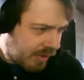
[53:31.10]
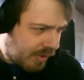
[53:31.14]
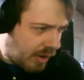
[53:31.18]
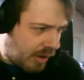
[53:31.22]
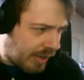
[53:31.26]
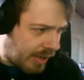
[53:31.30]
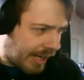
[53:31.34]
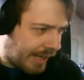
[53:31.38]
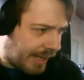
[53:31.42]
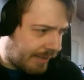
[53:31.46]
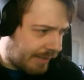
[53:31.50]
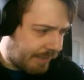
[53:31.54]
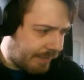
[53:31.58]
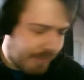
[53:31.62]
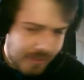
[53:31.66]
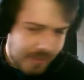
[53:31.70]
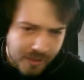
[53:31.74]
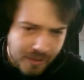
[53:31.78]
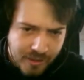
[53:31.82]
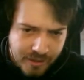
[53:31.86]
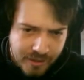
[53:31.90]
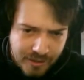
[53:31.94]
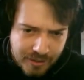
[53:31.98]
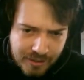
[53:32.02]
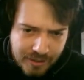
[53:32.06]
Okay,
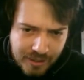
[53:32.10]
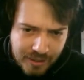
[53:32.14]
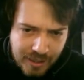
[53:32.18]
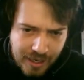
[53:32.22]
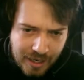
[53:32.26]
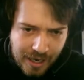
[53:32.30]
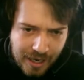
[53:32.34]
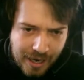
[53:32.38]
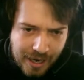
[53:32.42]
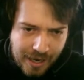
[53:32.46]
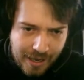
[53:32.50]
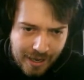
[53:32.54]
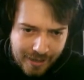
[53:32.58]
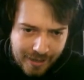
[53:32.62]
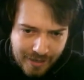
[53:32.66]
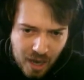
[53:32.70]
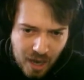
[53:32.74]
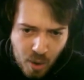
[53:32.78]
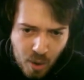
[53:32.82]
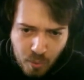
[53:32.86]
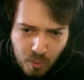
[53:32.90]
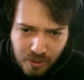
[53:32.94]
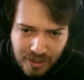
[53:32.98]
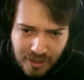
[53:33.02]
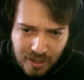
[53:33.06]

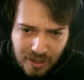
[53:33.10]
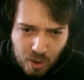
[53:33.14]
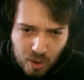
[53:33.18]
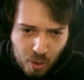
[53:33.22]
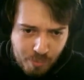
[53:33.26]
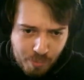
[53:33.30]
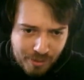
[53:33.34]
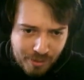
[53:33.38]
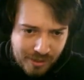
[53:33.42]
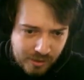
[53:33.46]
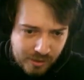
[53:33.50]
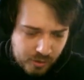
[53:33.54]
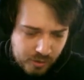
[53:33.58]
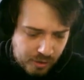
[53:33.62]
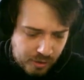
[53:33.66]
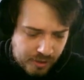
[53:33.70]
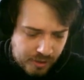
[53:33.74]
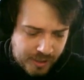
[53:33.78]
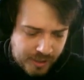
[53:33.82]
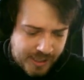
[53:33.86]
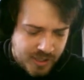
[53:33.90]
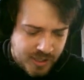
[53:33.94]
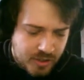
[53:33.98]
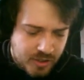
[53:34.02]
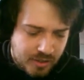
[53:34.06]
now we are open the
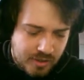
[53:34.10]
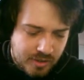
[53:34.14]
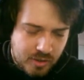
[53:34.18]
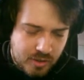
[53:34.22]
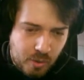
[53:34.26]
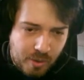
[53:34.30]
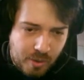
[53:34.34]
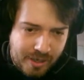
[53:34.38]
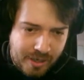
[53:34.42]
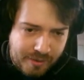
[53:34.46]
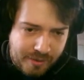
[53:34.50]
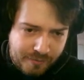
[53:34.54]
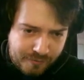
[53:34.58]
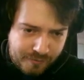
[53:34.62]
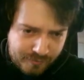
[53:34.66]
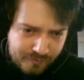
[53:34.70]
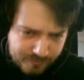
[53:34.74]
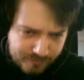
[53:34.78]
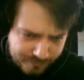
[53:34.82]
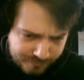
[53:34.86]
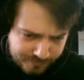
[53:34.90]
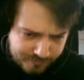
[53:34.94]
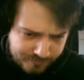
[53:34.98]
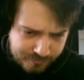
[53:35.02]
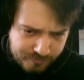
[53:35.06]
connection. So if
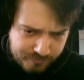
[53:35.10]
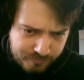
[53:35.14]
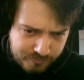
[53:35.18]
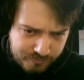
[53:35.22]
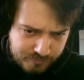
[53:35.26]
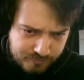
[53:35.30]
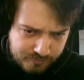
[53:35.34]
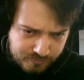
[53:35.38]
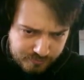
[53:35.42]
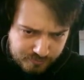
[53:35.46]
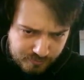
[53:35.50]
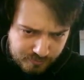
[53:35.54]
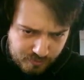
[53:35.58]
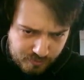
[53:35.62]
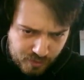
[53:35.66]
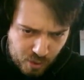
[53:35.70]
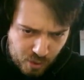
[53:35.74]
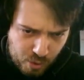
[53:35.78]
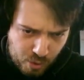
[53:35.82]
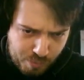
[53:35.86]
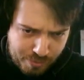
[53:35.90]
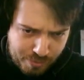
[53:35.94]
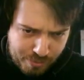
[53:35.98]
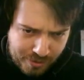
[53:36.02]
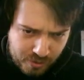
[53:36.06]

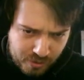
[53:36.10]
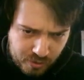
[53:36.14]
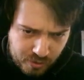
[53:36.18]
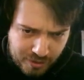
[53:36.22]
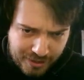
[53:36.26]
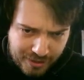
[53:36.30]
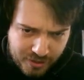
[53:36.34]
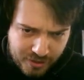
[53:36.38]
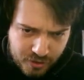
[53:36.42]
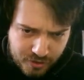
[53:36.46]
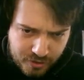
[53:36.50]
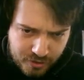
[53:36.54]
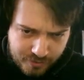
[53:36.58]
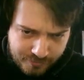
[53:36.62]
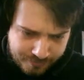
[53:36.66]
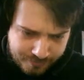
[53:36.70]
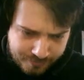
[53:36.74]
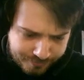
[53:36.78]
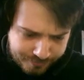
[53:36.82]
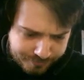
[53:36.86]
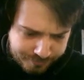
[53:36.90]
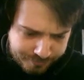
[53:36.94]
open connection